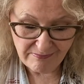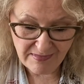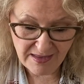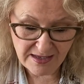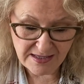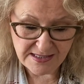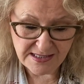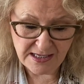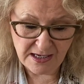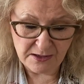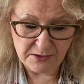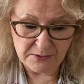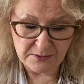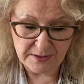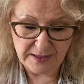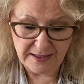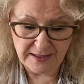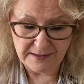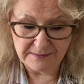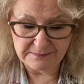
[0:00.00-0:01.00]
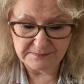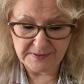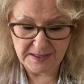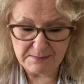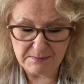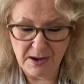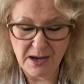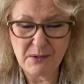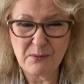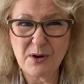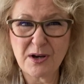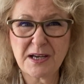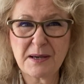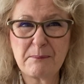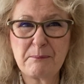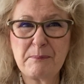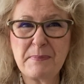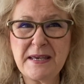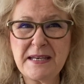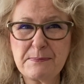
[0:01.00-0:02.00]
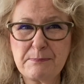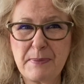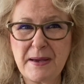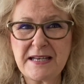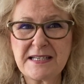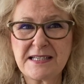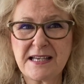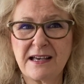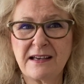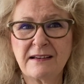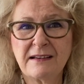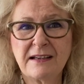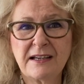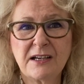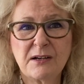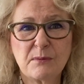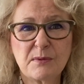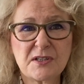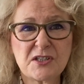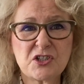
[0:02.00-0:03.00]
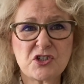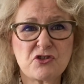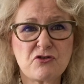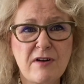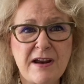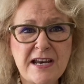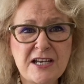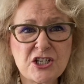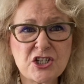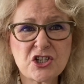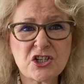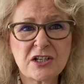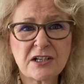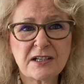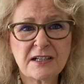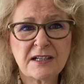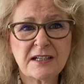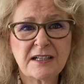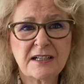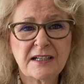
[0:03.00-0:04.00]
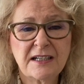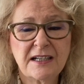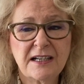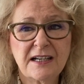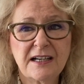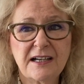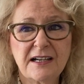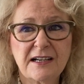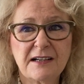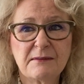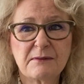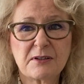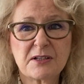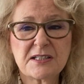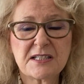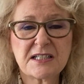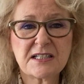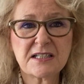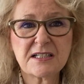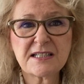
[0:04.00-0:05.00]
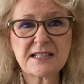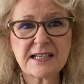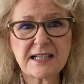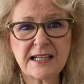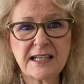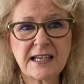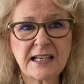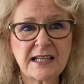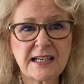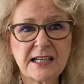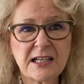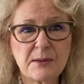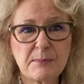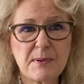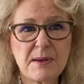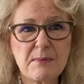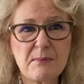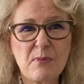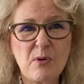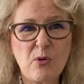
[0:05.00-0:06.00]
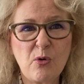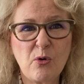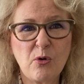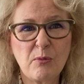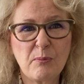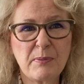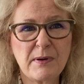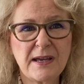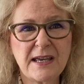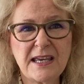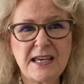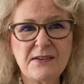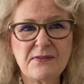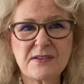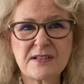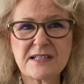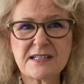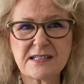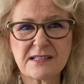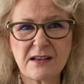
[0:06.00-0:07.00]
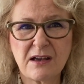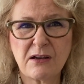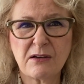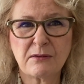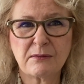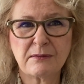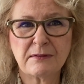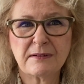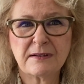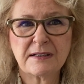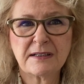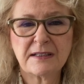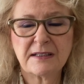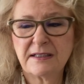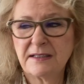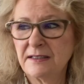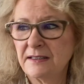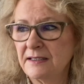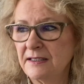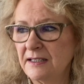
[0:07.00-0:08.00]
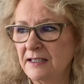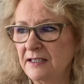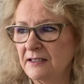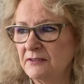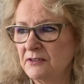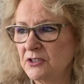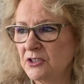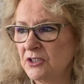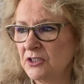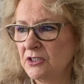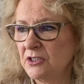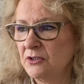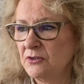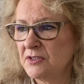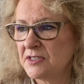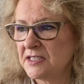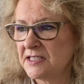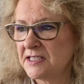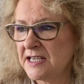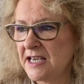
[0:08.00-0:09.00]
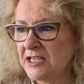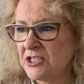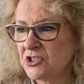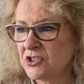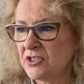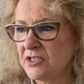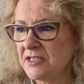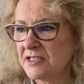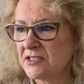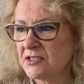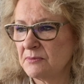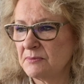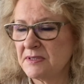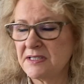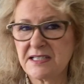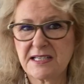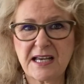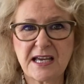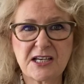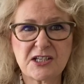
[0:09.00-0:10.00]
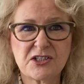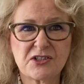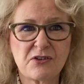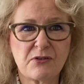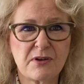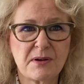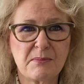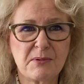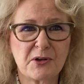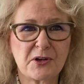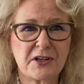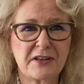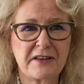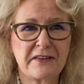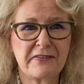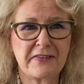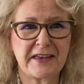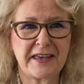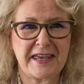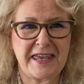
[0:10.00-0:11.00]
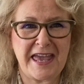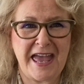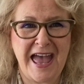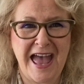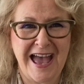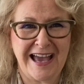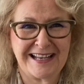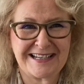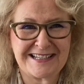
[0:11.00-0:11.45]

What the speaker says: So it might work a bit better with stretch, because it does cling a little bit more, but even so, you're going to lose the tension at some stage. Sorry, I'm looking at the cat.